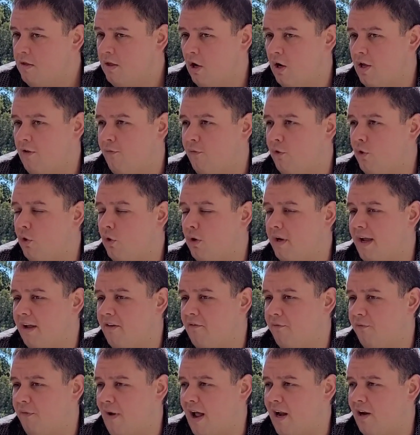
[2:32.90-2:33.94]
So if you look
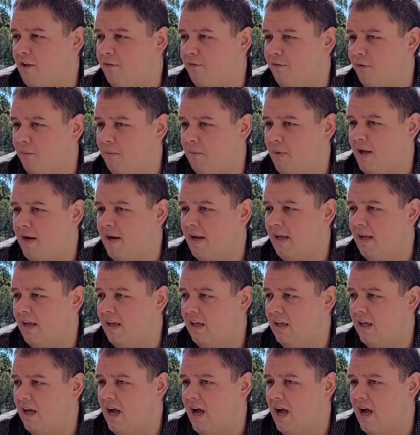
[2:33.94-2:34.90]
at value for money,